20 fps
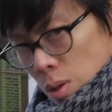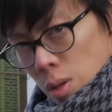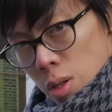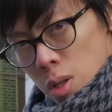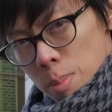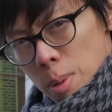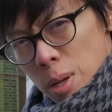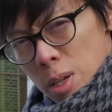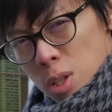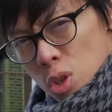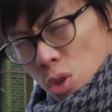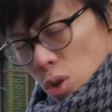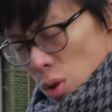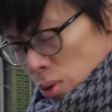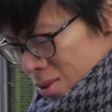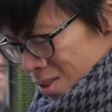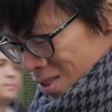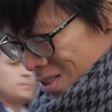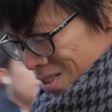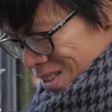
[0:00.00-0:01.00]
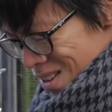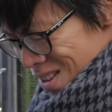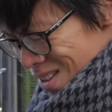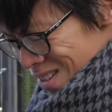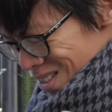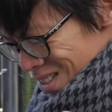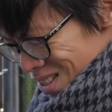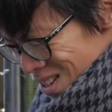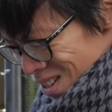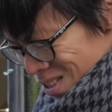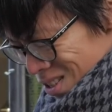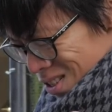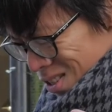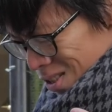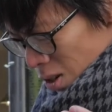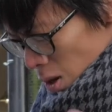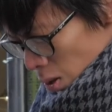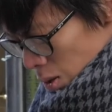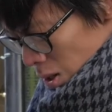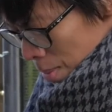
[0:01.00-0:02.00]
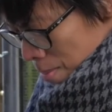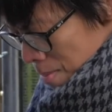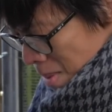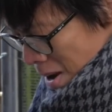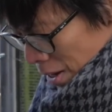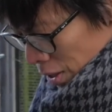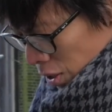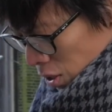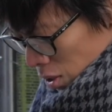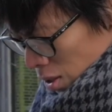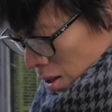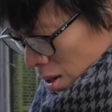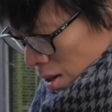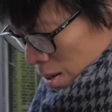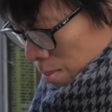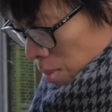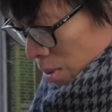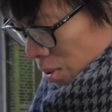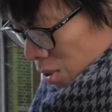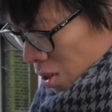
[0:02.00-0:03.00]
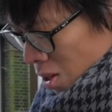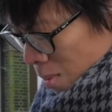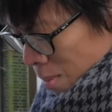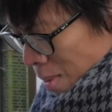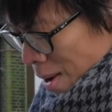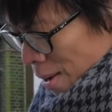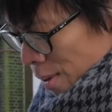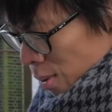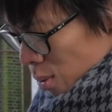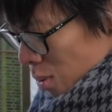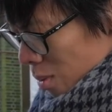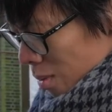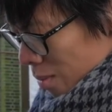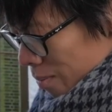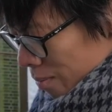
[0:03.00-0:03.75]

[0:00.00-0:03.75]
look at the pictures online, it does look a mess, but somehow